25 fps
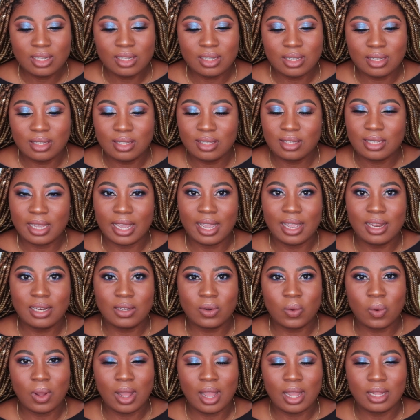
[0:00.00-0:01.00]
it
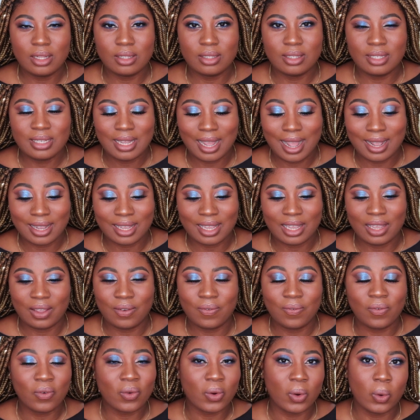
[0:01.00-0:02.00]
stayed quite tacky
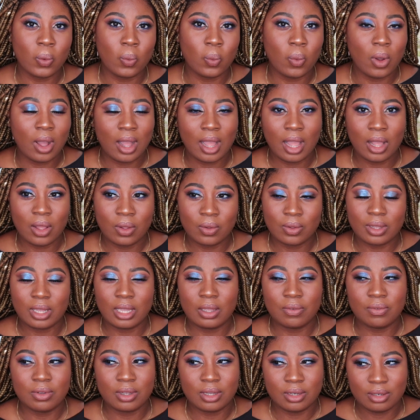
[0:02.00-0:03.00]
for a while,
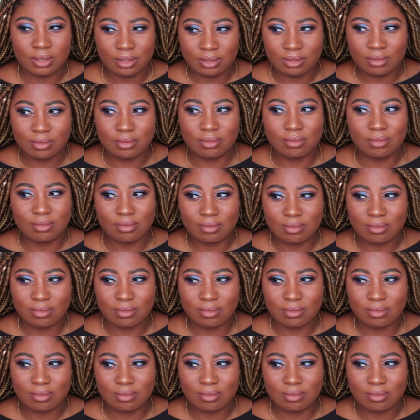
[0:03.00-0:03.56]
even